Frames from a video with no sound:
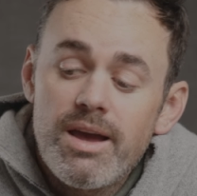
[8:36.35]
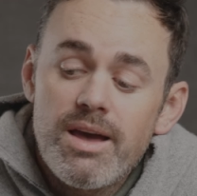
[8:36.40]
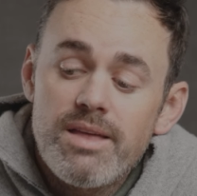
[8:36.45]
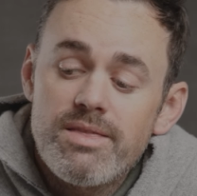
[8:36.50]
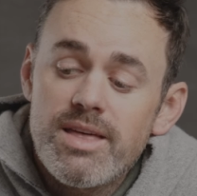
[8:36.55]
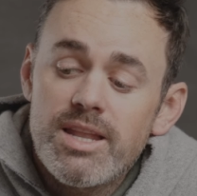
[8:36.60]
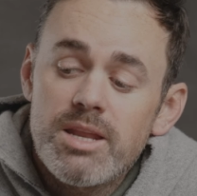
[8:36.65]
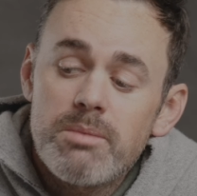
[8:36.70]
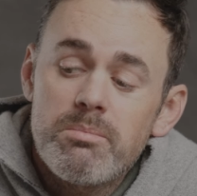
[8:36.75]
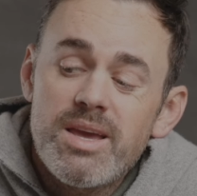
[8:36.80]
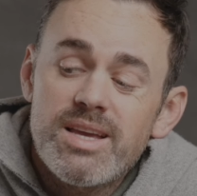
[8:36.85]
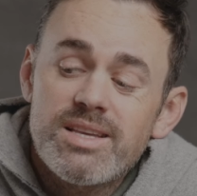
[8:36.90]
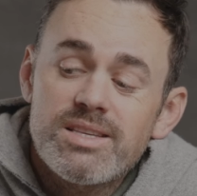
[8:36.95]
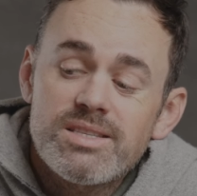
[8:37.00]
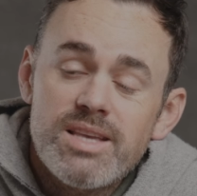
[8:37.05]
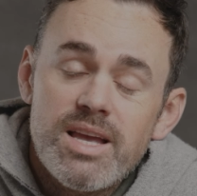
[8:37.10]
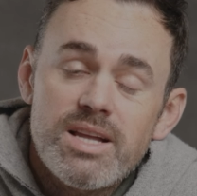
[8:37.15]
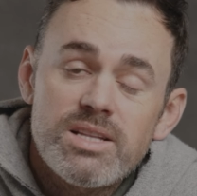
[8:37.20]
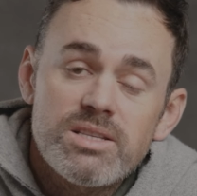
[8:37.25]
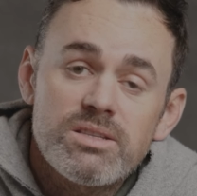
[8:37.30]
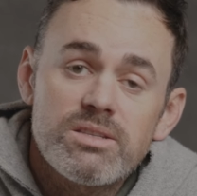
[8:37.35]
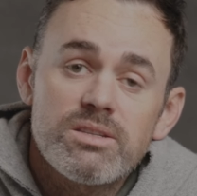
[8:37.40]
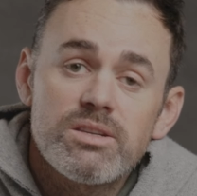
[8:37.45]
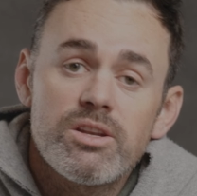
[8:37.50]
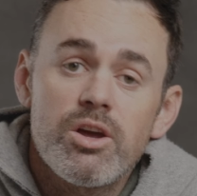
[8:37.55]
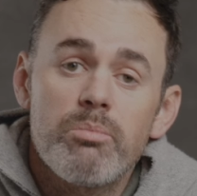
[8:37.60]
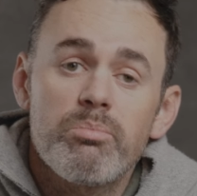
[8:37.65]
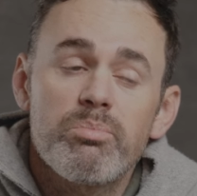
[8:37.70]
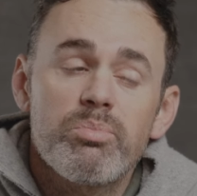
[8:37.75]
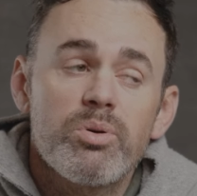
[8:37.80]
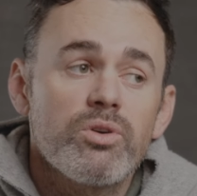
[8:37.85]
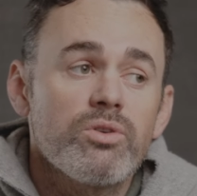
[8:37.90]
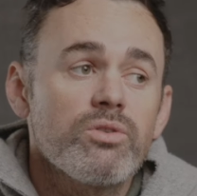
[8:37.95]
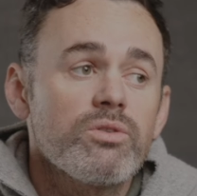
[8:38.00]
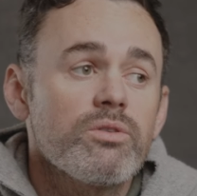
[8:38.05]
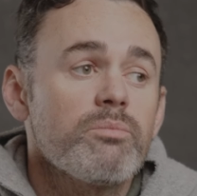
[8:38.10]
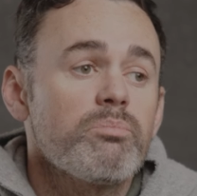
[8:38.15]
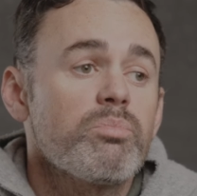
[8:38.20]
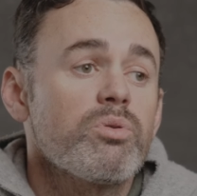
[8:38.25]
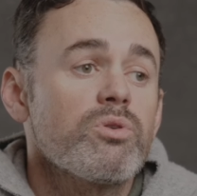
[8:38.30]
And then it makes sense, you know,
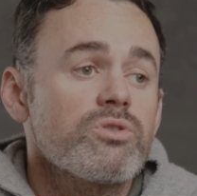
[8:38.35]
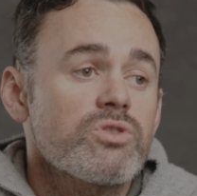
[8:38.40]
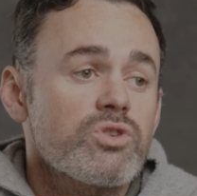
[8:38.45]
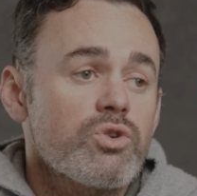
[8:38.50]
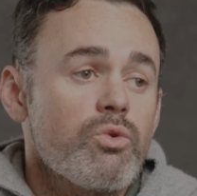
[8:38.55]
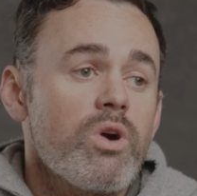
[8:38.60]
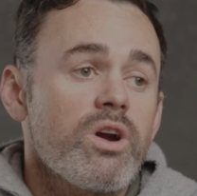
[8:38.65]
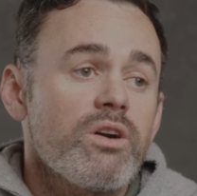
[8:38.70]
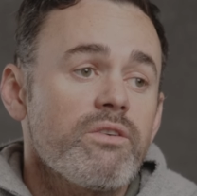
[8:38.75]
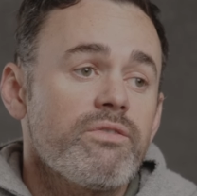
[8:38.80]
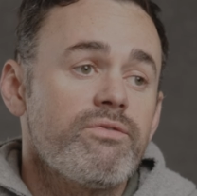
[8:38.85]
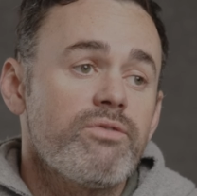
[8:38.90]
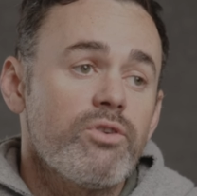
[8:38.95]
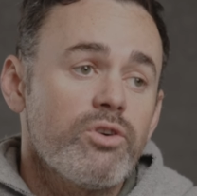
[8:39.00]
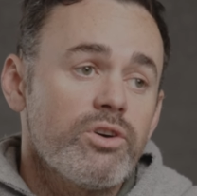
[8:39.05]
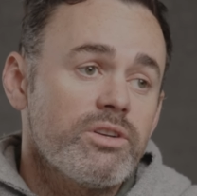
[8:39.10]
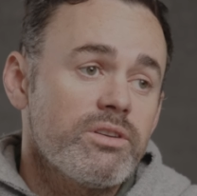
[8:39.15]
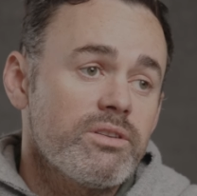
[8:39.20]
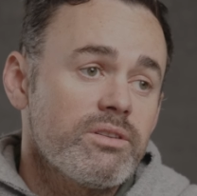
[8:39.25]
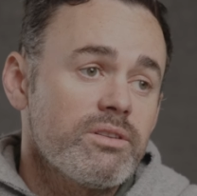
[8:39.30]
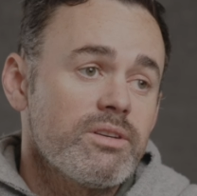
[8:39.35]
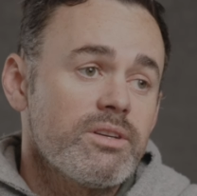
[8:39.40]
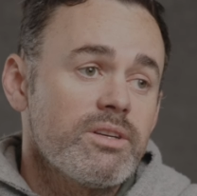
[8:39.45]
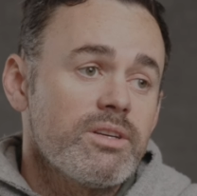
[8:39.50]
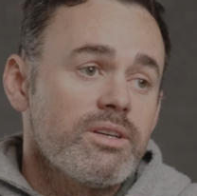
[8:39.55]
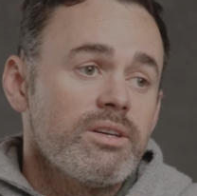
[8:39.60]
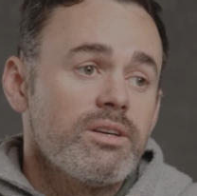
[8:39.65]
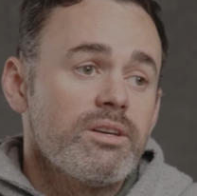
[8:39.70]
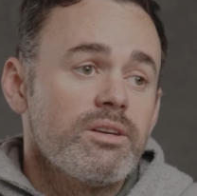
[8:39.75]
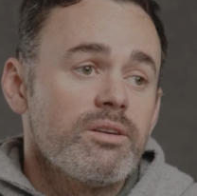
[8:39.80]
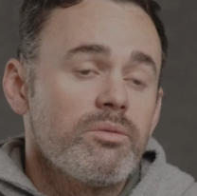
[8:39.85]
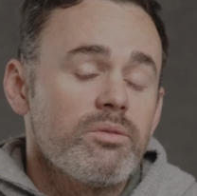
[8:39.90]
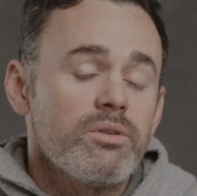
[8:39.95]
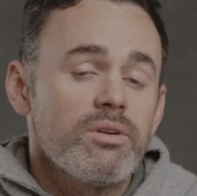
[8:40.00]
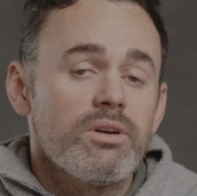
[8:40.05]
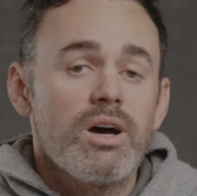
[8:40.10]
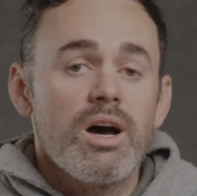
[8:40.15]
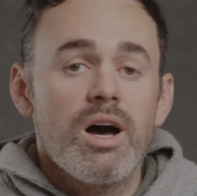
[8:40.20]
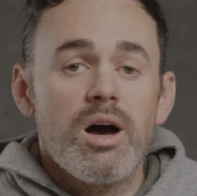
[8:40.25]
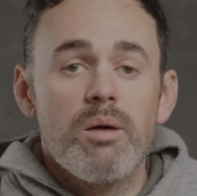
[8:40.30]
per square foot,
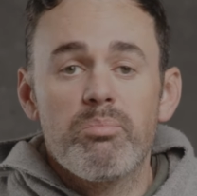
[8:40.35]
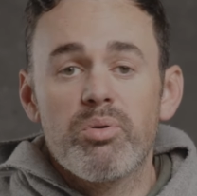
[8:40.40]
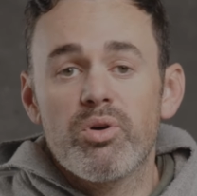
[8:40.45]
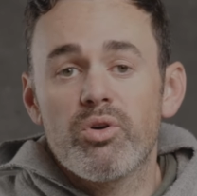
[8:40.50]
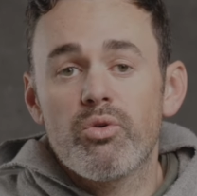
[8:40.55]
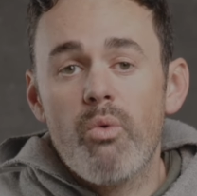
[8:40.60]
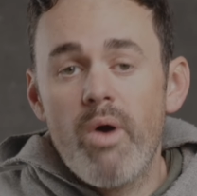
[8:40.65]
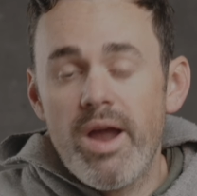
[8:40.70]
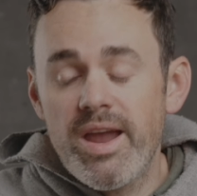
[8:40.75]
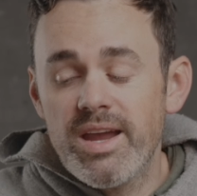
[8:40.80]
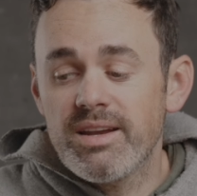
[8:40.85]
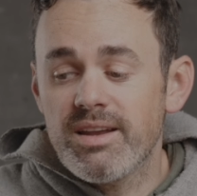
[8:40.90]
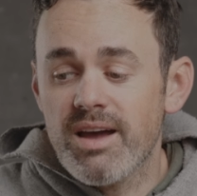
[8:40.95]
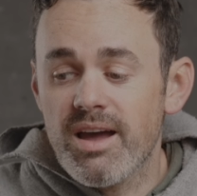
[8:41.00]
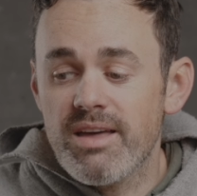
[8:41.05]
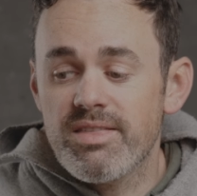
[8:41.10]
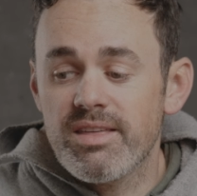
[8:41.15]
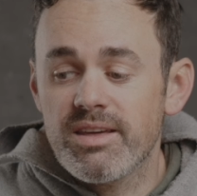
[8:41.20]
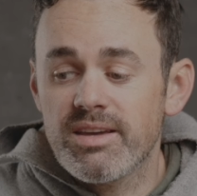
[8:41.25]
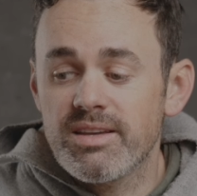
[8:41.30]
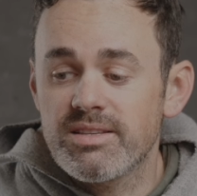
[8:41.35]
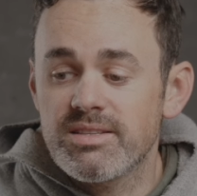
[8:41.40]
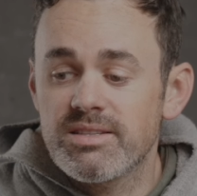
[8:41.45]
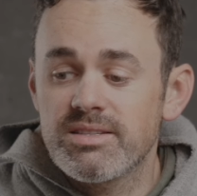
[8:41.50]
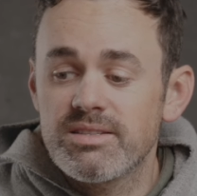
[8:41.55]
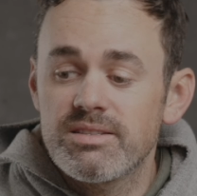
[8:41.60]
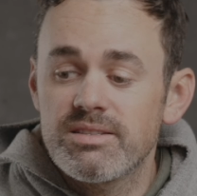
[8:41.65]
per weight. I think it